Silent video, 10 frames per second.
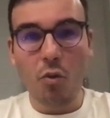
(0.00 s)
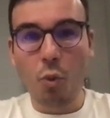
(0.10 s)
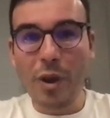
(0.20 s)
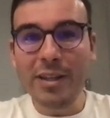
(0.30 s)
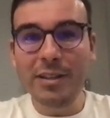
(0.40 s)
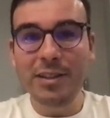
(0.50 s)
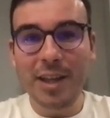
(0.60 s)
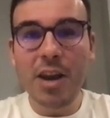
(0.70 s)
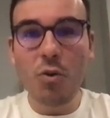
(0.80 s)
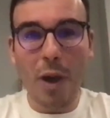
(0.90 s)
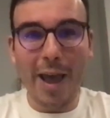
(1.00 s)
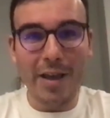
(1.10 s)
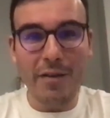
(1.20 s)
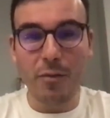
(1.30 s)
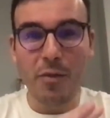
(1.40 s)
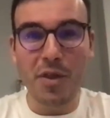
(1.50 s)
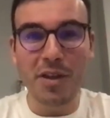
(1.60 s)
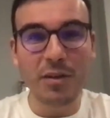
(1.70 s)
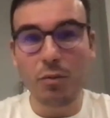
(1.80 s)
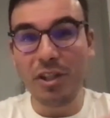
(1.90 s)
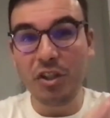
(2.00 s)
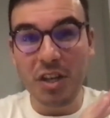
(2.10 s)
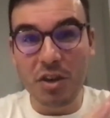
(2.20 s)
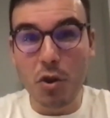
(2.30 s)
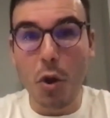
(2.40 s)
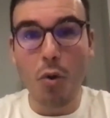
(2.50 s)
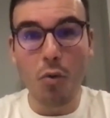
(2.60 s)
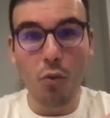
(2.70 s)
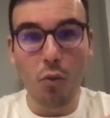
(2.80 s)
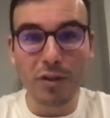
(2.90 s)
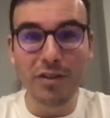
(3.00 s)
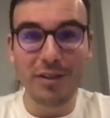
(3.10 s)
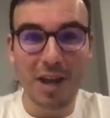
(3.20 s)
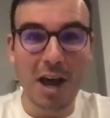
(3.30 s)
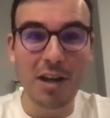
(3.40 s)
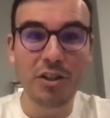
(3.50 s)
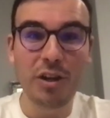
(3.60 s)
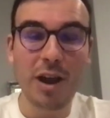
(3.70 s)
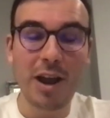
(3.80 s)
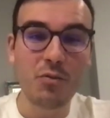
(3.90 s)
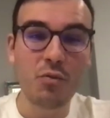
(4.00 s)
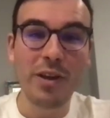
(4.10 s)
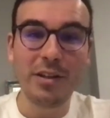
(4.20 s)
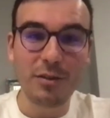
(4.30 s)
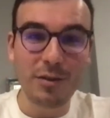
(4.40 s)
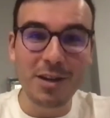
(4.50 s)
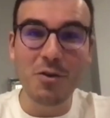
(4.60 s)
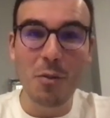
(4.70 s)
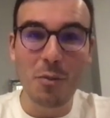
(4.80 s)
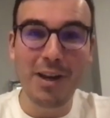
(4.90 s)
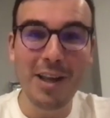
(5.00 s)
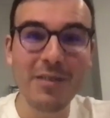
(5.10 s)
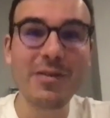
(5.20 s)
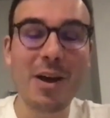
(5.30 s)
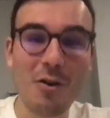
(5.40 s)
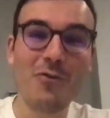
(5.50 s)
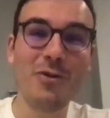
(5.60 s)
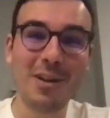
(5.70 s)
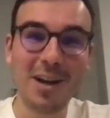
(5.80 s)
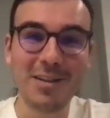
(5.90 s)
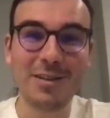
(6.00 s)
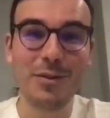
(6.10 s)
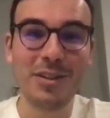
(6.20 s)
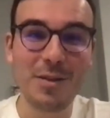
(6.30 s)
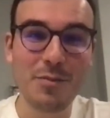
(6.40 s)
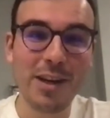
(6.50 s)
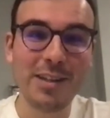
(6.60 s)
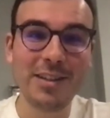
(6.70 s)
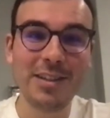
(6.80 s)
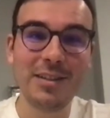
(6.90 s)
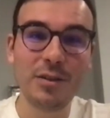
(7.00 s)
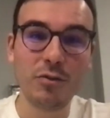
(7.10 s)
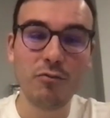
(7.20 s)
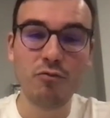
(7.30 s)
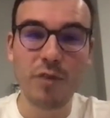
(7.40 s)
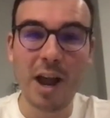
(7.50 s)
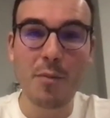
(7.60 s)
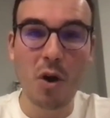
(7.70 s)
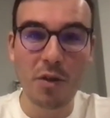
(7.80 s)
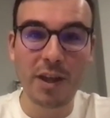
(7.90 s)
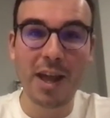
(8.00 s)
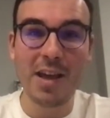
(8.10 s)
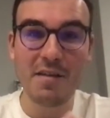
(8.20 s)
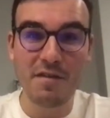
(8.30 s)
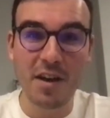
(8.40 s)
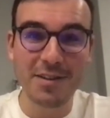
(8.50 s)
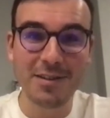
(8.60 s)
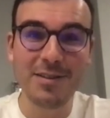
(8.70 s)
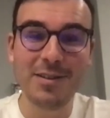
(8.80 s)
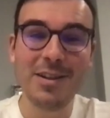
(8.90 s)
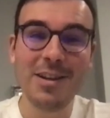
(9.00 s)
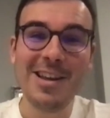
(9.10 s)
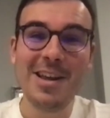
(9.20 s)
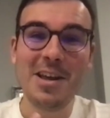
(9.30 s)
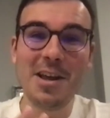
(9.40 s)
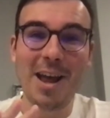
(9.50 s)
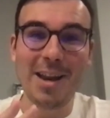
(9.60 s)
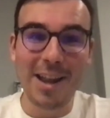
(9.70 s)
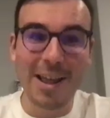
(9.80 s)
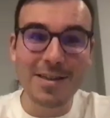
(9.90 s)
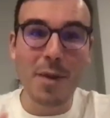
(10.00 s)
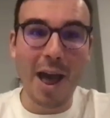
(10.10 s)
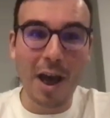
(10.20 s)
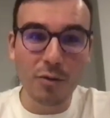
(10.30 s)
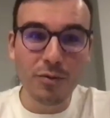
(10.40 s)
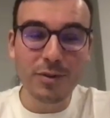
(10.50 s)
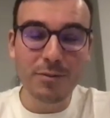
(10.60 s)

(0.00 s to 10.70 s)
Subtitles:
we steered away from things that we just did not want to touch. And we just did not believe that offering customers the ability to rehypothecate funds and lend them out